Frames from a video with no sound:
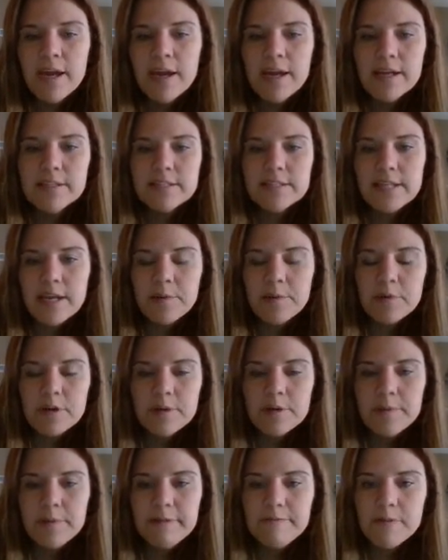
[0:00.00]
And today we're
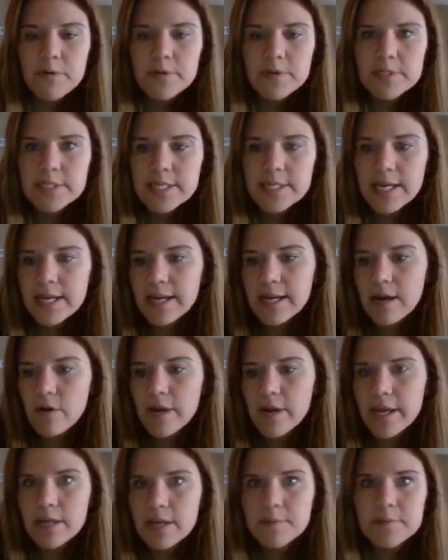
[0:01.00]
going to be focusing on how
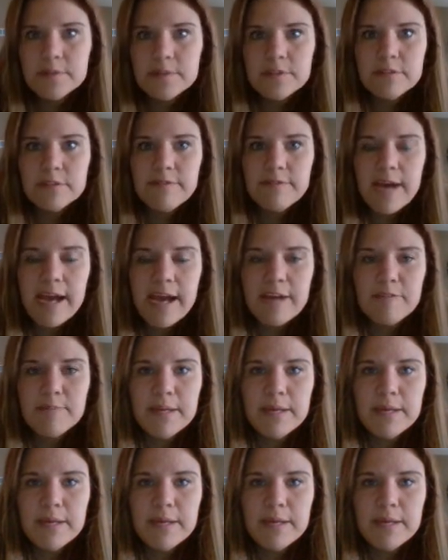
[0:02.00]
animals survive